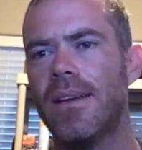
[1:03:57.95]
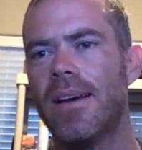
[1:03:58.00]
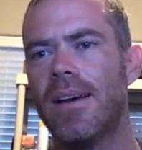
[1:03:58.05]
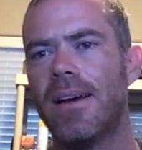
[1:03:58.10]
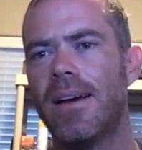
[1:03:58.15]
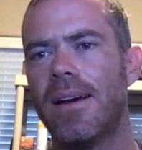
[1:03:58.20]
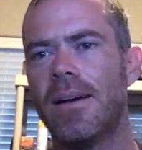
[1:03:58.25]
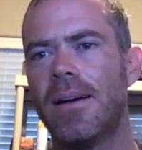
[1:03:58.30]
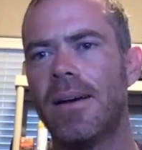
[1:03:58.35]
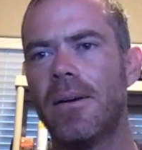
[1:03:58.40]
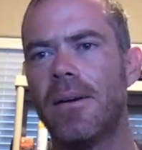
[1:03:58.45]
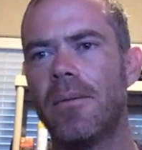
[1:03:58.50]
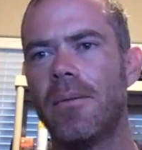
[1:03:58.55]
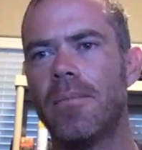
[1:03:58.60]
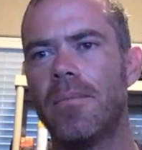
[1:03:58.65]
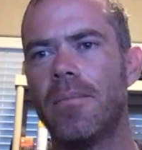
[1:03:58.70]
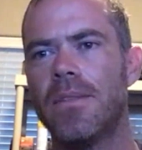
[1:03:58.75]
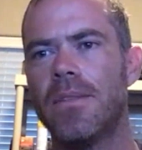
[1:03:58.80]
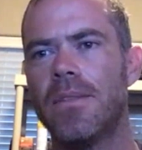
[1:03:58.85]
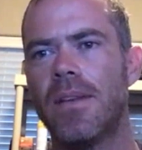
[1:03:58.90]

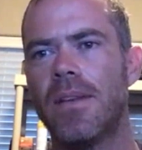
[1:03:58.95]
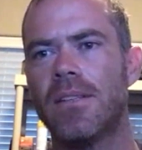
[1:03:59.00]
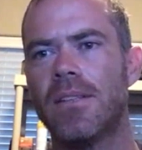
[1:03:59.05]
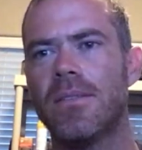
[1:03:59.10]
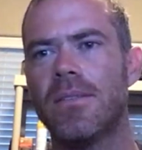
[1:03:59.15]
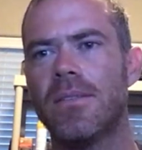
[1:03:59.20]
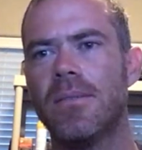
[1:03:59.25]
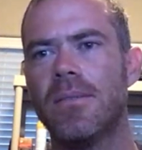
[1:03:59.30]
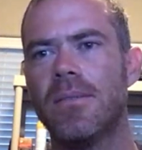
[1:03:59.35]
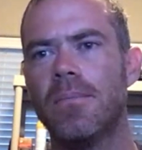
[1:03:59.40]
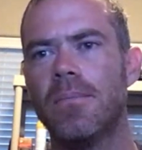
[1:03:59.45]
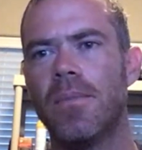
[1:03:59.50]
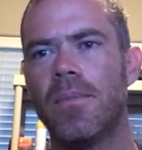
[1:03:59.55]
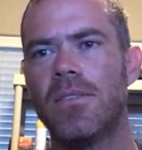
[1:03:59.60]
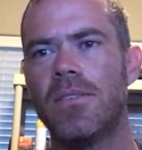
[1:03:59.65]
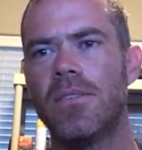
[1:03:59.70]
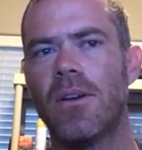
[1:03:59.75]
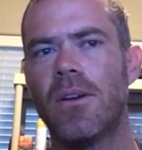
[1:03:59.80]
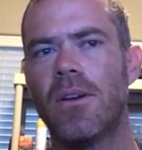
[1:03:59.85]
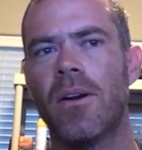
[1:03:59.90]
So that's
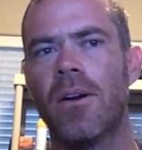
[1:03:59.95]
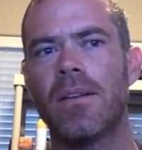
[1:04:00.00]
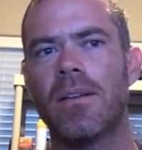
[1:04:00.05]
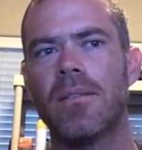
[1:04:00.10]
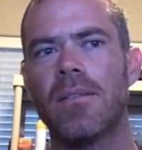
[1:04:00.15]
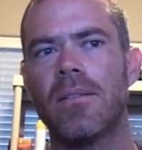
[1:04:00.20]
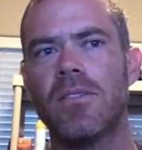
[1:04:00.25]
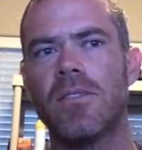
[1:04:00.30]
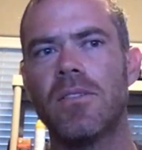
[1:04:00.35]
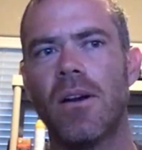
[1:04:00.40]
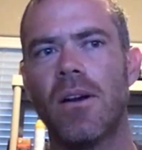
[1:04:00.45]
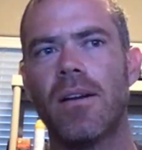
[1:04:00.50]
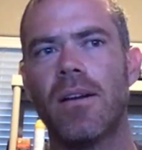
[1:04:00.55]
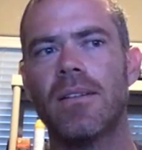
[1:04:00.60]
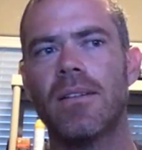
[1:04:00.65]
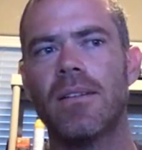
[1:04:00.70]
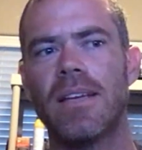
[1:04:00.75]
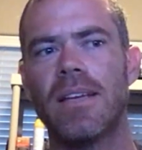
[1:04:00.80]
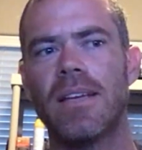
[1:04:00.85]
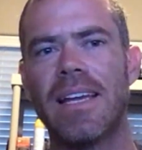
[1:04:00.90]

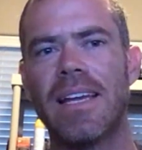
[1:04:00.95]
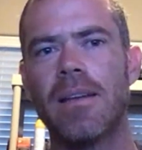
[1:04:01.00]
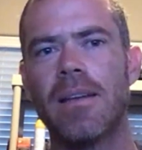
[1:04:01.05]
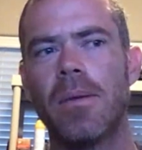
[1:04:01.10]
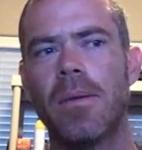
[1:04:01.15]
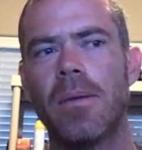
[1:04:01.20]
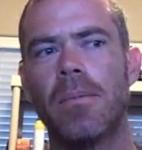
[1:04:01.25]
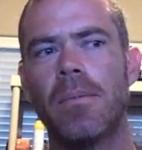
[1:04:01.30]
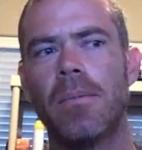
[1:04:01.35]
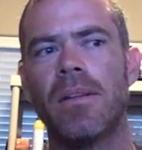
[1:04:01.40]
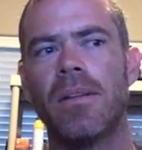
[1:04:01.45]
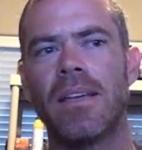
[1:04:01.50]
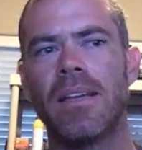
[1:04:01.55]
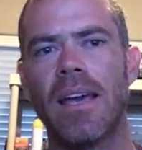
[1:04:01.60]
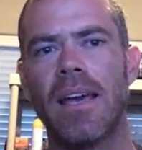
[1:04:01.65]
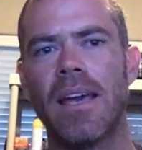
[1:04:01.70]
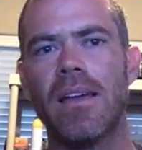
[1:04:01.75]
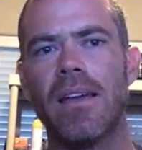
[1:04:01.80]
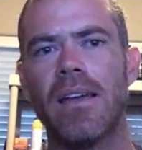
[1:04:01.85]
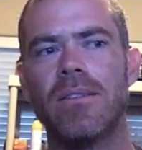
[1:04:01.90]
starting getting people
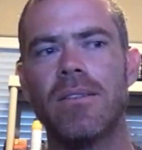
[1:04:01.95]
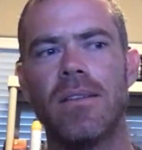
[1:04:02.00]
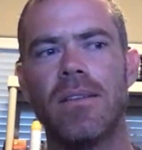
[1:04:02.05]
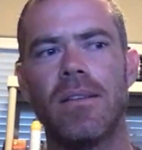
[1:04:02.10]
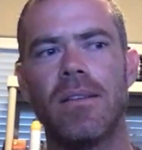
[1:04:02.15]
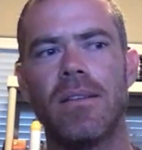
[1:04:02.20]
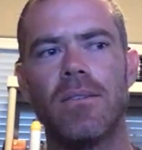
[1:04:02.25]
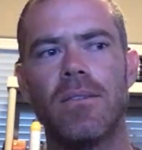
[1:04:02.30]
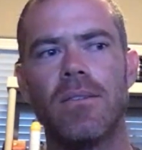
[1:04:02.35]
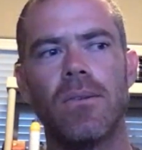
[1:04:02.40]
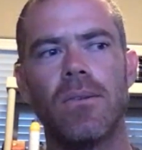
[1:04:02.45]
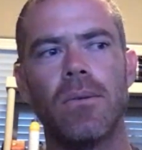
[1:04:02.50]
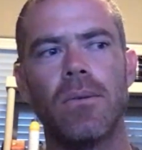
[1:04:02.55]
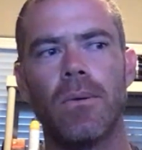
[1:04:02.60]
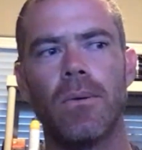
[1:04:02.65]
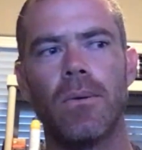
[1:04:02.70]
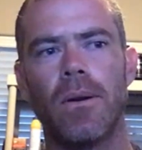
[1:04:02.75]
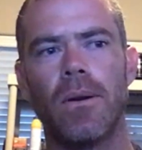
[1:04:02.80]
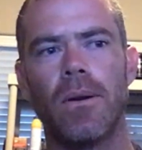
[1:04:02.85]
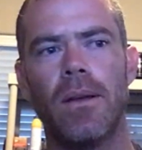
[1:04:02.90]
engaged
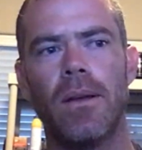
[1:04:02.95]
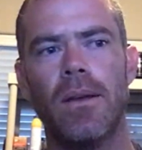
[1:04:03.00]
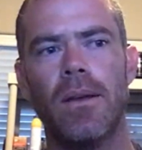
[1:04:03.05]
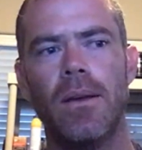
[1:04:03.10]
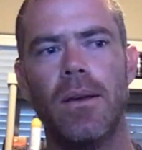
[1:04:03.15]
into